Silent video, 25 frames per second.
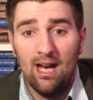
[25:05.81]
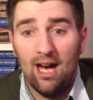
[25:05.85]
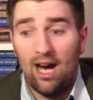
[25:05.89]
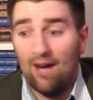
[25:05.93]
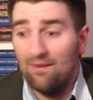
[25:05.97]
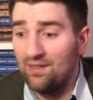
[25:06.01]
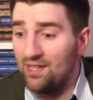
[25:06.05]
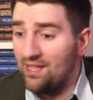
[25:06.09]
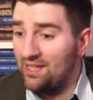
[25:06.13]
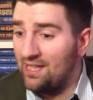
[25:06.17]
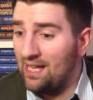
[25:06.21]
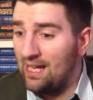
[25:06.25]

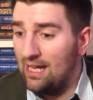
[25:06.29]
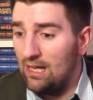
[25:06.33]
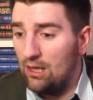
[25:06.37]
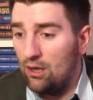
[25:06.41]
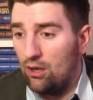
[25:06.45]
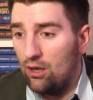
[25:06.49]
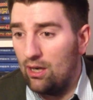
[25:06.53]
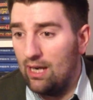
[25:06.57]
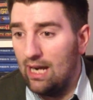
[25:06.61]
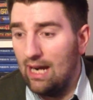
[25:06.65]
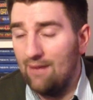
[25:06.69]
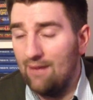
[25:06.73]
Other than that,
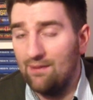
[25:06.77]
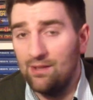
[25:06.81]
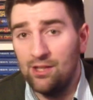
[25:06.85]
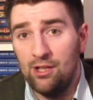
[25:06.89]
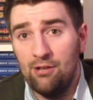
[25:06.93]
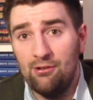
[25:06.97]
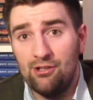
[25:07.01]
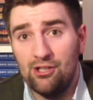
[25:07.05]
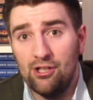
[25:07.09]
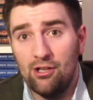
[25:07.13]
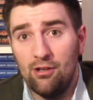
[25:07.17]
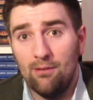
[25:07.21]
I have a
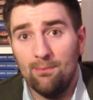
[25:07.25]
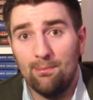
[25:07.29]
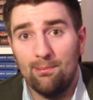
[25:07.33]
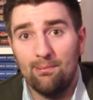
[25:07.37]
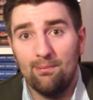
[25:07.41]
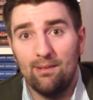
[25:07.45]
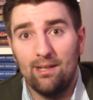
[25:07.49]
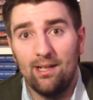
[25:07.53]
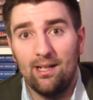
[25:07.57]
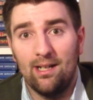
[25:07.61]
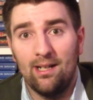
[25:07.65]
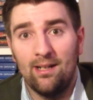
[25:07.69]
new job.
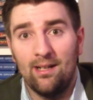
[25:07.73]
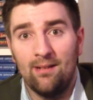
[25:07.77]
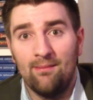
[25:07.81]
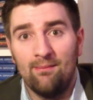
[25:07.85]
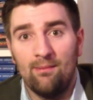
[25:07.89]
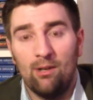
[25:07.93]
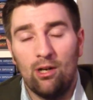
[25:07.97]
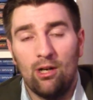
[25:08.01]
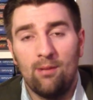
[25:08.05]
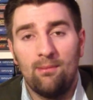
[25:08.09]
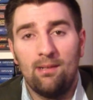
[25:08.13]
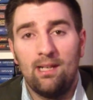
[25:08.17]

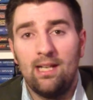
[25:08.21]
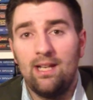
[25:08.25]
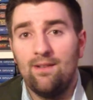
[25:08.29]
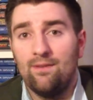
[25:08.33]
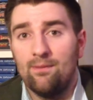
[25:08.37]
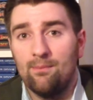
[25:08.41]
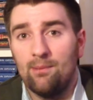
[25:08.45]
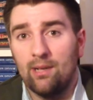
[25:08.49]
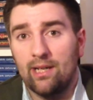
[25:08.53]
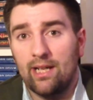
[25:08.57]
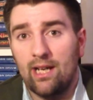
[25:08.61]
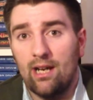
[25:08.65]
I'm
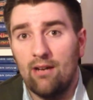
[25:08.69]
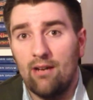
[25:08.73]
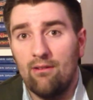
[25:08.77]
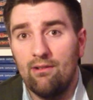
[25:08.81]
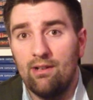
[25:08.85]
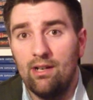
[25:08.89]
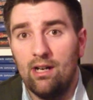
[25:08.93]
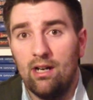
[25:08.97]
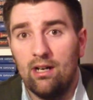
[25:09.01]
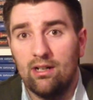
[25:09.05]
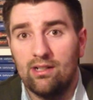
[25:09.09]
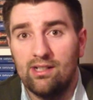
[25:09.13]
leaving my
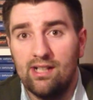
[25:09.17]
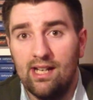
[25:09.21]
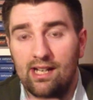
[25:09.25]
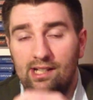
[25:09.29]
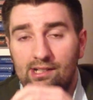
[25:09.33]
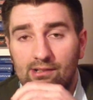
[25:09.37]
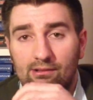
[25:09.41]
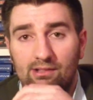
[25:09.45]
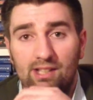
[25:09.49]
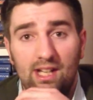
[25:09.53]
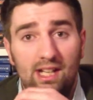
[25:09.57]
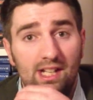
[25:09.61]
current
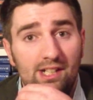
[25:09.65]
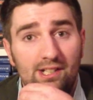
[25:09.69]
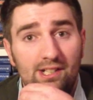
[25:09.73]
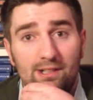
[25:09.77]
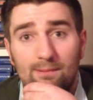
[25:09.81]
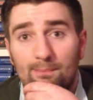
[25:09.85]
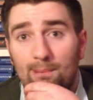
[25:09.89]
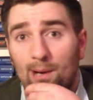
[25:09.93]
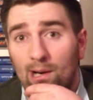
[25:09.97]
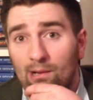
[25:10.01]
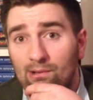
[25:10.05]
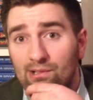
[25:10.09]
architectural
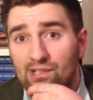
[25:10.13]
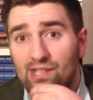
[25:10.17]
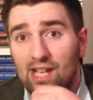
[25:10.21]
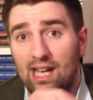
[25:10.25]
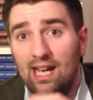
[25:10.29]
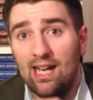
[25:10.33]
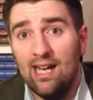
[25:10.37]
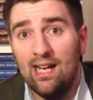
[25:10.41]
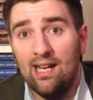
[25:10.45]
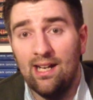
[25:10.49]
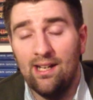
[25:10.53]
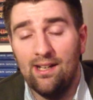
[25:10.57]
technician post
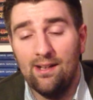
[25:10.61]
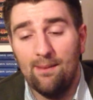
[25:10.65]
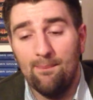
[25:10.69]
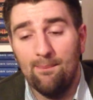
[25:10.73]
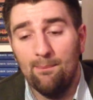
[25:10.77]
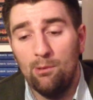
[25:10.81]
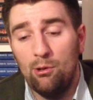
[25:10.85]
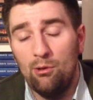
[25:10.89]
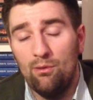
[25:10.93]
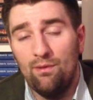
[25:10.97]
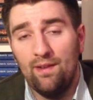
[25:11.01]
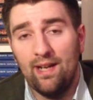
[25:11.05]
and
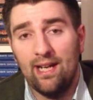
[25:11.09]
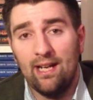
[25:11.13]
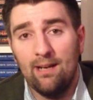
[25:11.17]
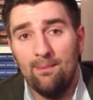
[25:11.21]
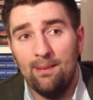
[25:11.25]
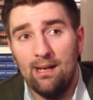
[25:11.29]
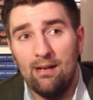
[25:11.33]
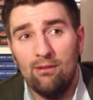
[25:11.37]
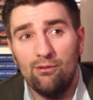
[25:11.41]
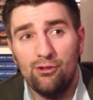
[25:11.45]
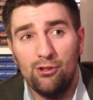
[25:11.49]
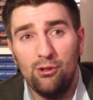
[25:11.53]
moving
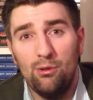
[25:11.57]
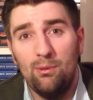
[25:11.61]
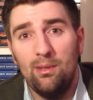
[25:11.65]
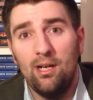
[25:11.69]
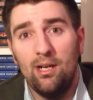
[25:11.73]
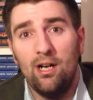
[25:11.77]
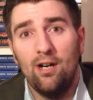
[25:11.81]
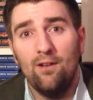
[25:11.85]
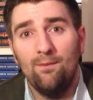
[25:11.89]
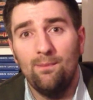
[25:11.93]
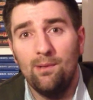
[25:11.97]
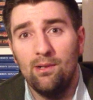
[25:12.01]
about
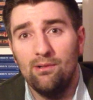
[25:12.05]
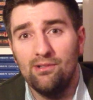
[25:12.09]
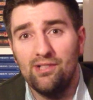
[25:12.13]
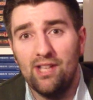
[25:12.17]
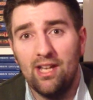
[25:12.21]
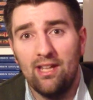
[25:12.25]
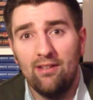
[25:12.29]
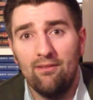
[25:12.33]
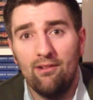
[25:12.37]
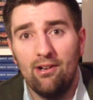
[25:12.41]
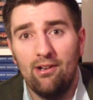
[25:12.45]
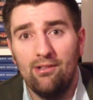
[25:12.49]
2.5 miles
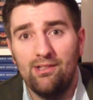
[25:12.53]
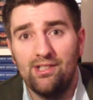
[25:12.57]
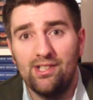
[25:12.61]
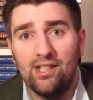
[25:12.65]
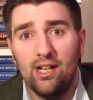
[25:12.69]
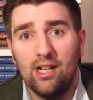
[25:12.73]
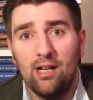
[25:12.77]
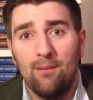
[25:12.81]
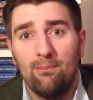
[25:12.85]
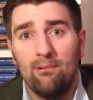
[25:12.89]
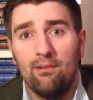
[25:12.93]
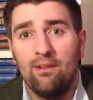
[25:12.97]
down the road to
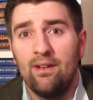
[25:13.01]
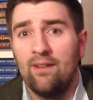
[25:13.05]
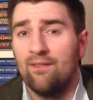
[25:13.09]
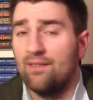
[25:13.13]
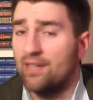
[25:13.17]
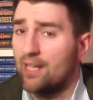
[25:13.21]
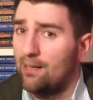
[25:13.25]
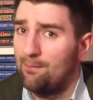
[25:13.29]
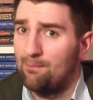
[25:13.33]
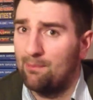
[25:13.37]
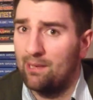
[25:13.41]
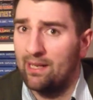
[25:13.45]
start up with
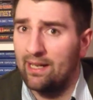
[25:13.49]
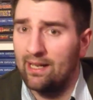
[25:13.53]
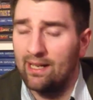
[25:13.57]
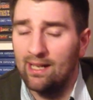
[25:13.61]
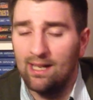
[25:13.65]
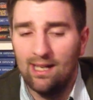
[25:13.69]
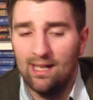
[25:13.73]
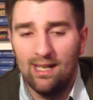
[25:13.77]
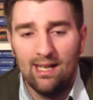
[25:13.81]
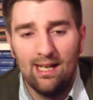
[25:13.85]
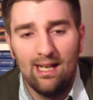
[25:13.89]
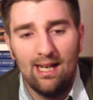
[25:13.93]
another company,
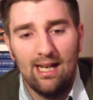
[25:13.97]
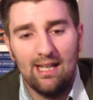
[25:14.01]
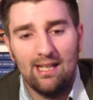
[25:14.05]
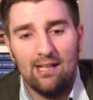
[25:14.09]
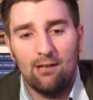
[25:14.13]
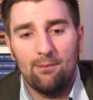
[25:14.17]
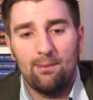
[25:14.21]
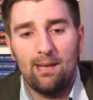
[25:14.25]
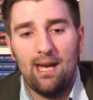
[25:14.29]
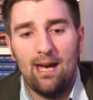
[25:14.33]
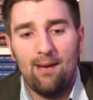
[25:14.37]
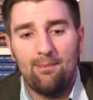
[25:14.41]
and
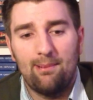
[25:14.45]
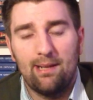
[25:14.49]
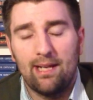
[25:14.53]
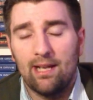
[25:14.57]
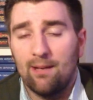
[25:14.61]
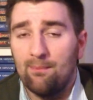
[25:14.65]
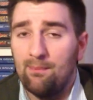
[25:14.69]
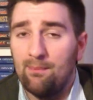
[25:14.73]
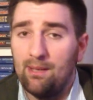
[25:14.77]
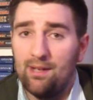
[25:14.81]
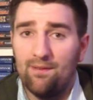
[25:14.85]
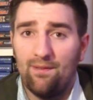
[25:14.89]
that'll be
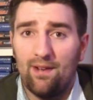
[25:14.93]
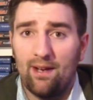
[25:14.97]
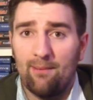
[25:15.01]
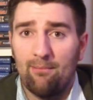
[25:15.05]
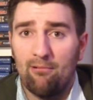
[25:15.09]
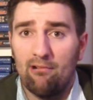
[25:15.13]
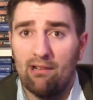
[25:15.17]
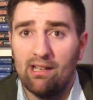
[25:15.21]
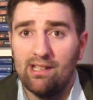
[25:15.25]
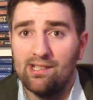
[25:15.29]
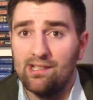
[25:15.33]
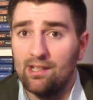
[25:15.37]
happening in
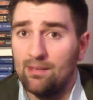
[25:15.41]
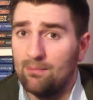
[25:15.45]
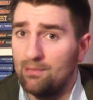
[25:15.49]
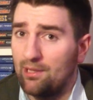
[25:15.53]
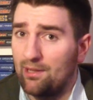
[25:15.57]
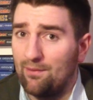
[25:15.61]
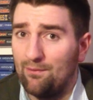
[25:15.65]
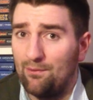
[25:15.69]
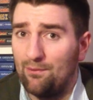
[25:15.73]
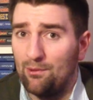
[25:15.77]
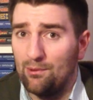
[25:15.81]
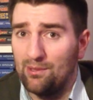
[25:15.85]
mid-February. So I'm
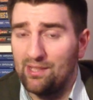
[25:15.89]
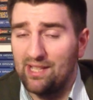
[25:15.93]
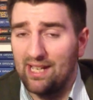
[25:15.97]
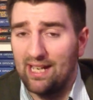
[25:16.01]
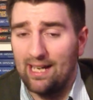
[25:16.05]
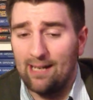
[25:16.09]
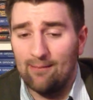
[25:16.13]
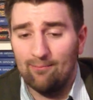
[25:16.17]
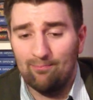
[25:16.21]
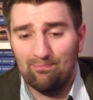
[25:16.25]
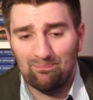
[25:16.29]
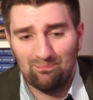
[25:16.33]
looking forward to
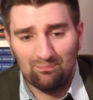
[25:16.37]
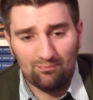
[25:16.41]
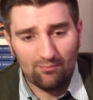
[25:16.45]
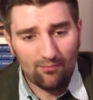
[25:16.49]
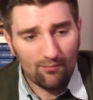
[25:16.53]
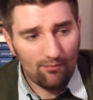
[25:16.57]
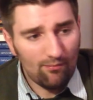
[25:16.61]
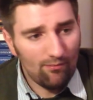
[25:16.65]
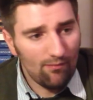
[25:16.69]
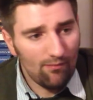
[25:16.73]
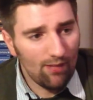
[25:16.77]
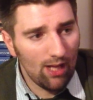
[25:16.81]

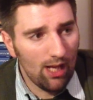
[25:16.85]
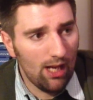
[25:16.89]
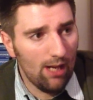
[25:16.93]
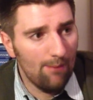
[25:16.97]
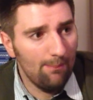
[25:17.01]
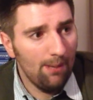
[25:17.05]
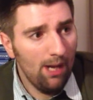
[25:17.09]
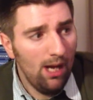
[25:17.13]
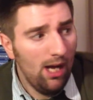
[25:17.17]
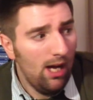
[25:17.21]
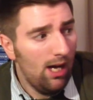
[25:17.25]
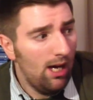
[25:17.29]
that.